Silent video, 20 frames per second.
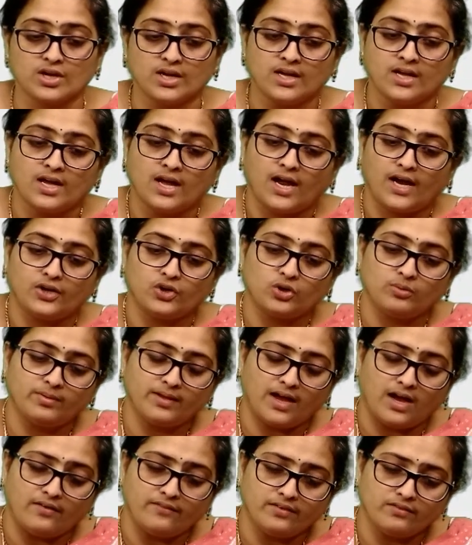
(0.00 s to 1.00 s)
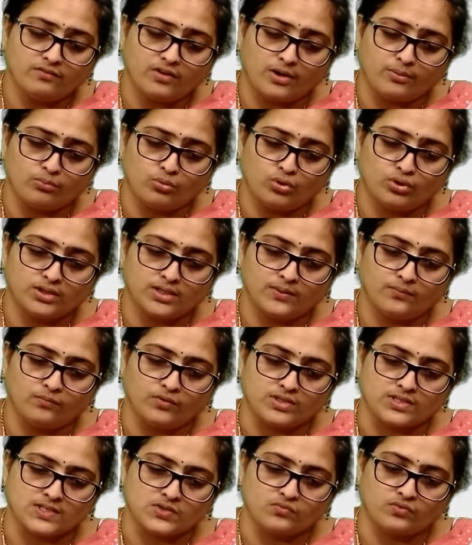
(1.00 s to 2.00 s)
and you will be having one more term
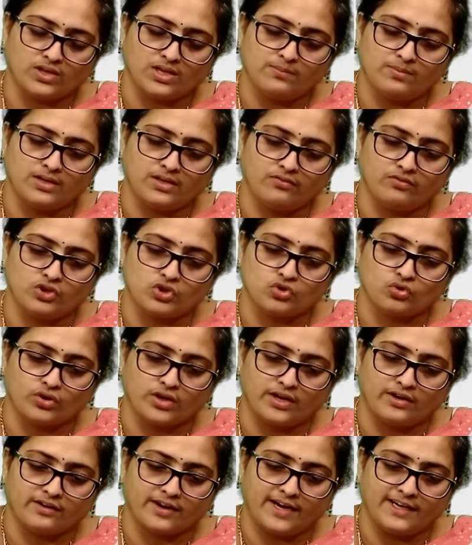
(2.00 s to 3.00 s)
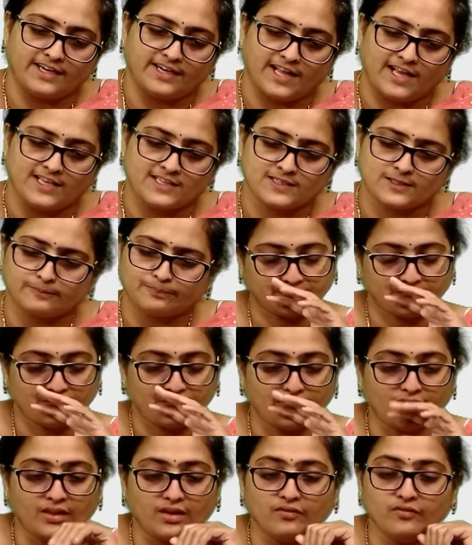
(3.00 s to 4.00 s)
which is Vb, which you can write as
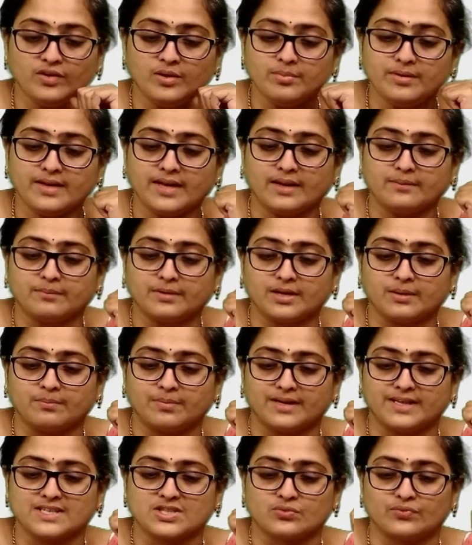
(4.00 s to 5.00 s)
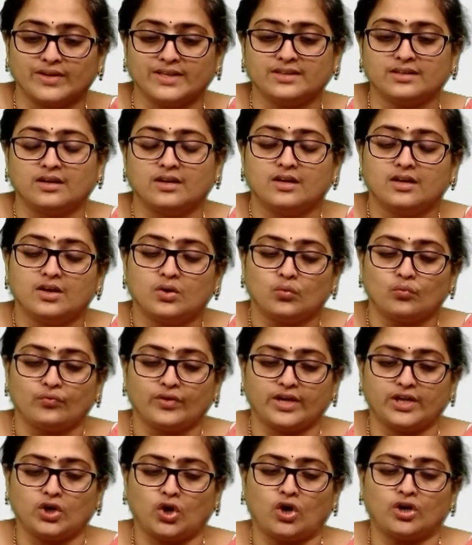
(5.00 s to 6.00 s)
Vb can be replaced with
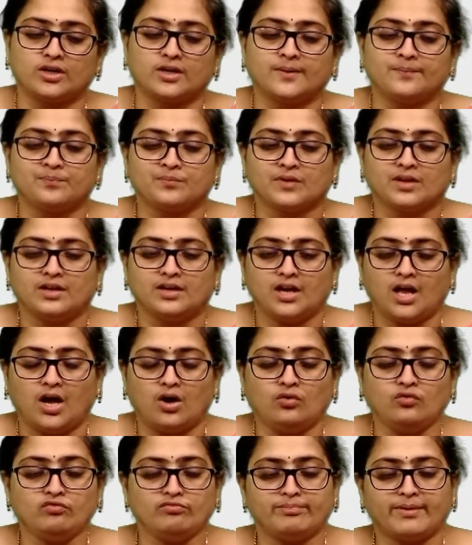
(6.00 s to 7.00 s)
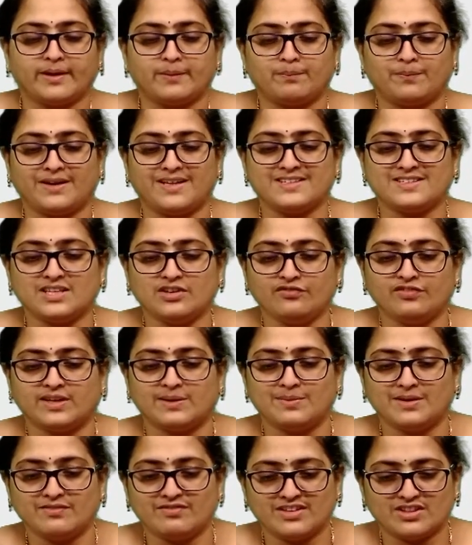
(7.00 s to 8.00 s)
V0. Now, by replacing
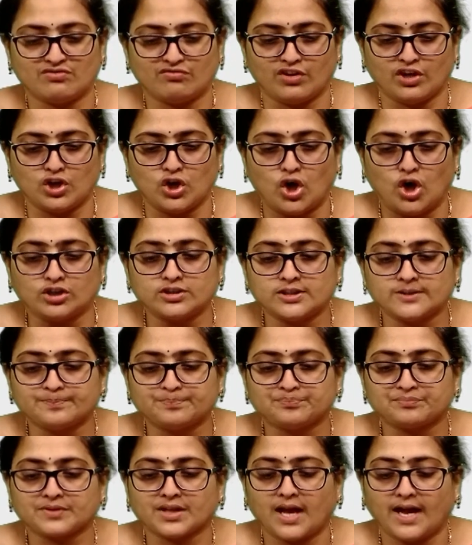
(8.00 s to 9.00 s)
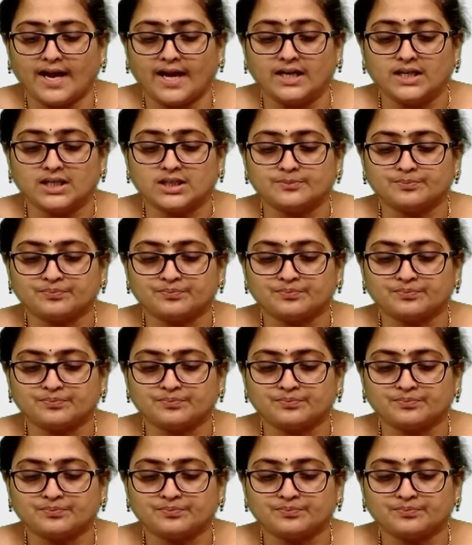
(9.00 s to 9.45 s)
Vb with V0 and Va